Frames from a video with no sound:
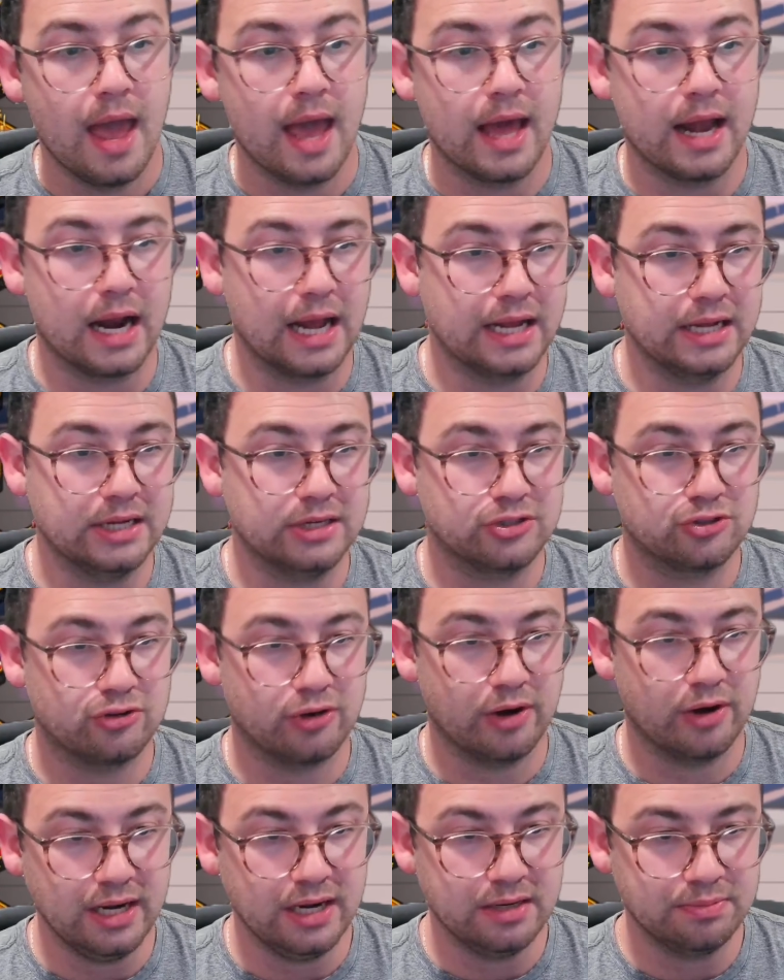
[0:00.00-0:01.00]
and I
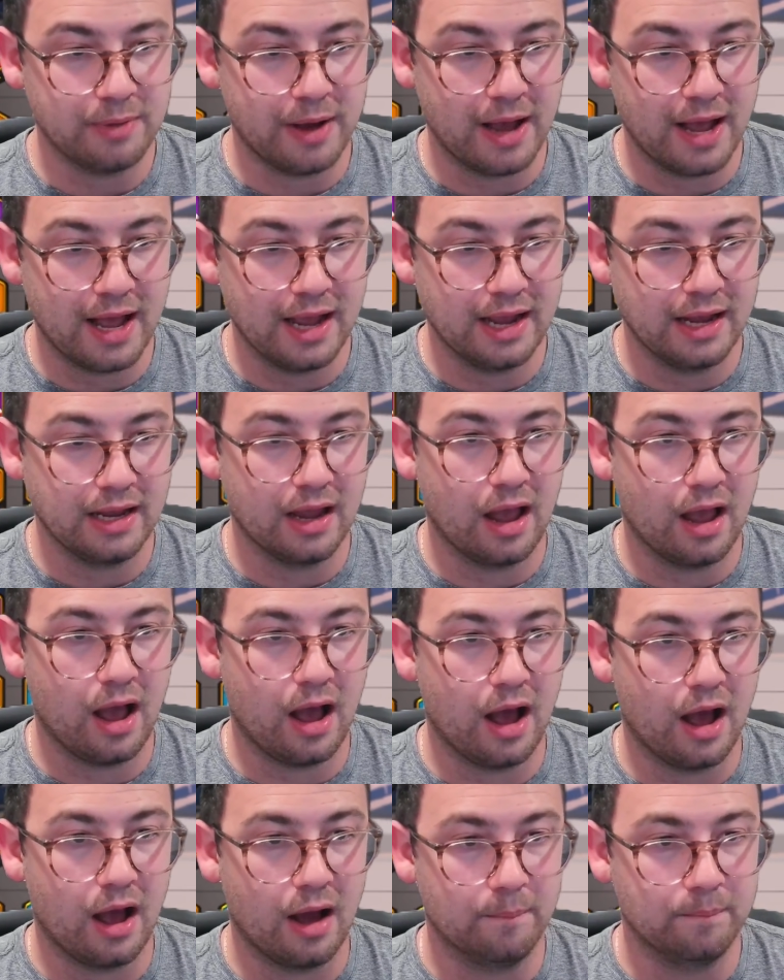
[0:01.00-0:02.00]
trained my
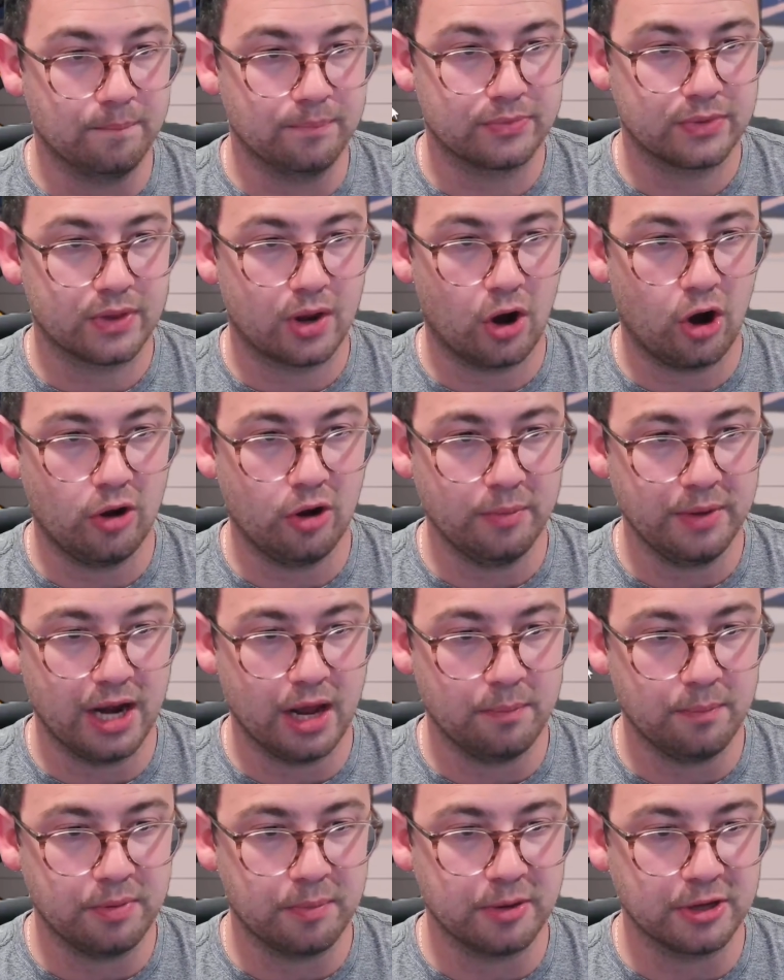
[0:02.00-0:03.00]
Herman
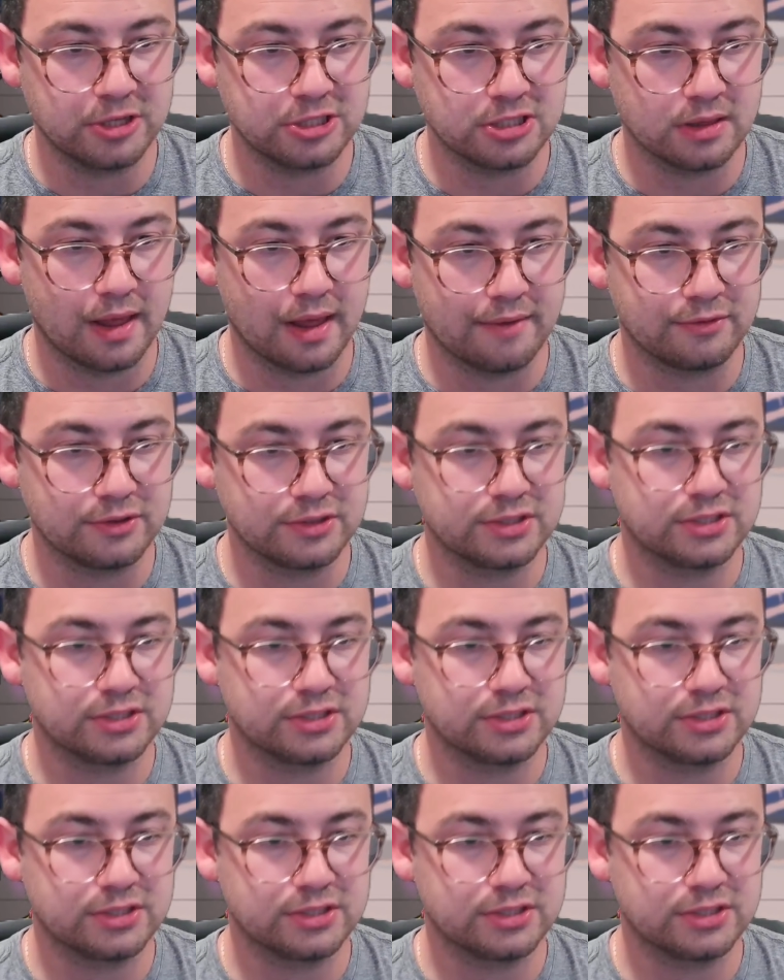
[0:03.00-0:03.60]
up a bunch of levels